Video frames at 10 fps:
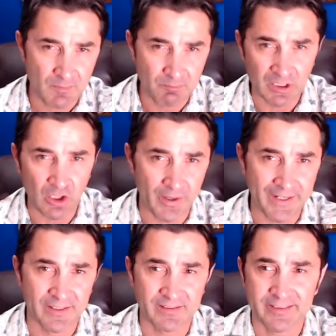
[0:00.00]
below
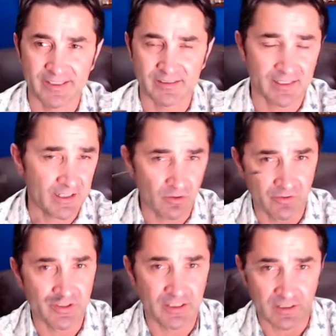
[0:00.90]
86 and I don't
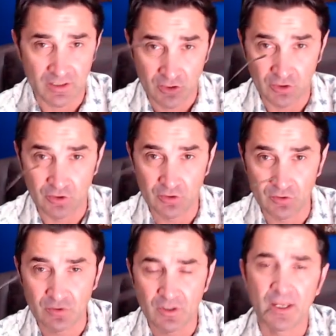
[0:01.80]
think you